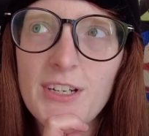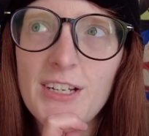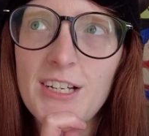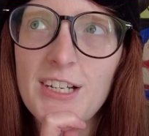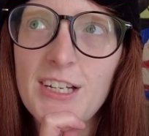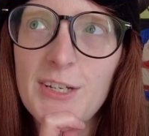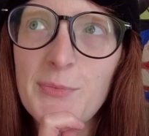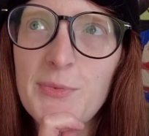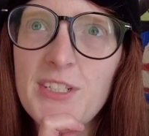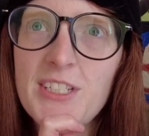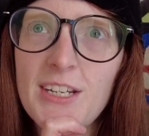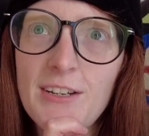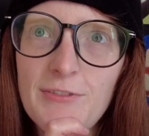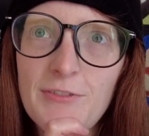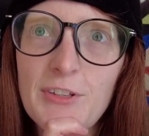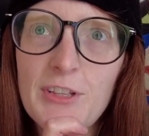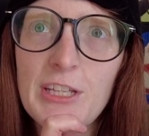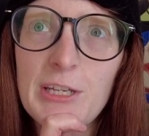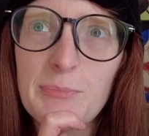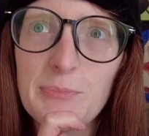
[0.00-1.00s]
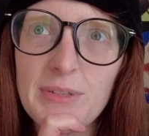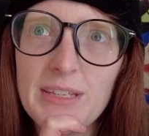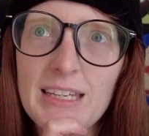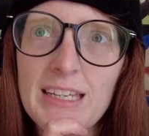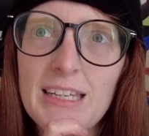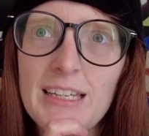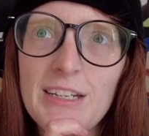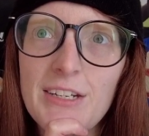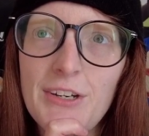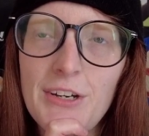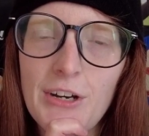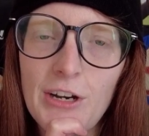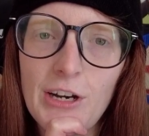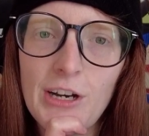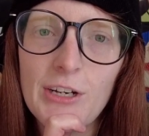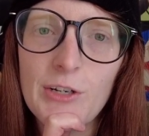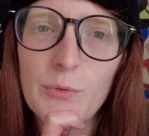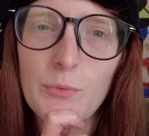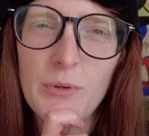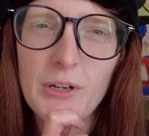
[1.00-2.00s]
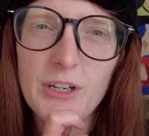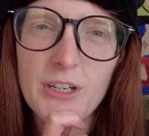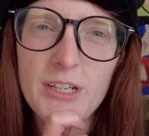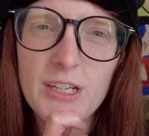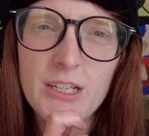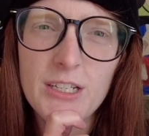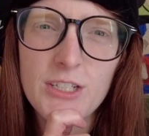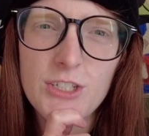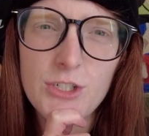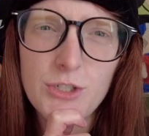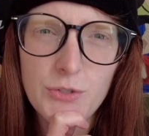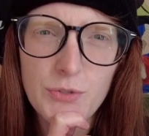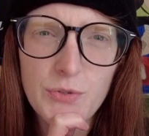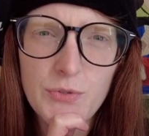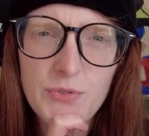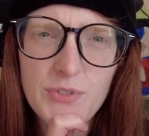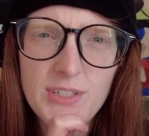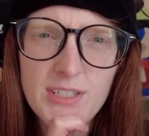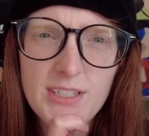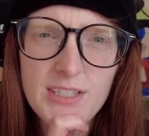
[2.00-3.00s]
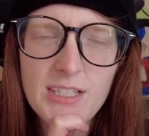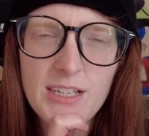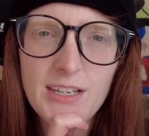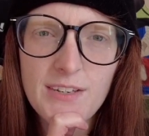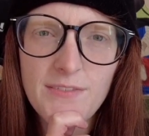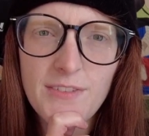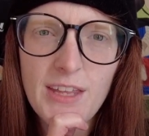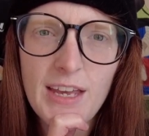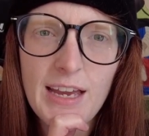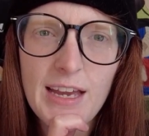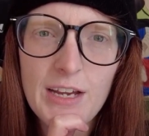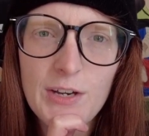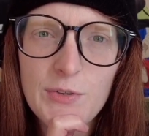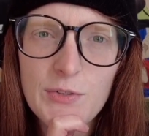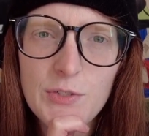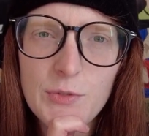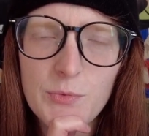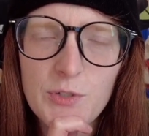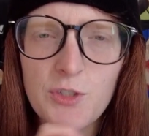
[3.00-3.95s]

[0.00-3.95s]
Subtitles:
it would definitely be not wearing shoes inside of the house,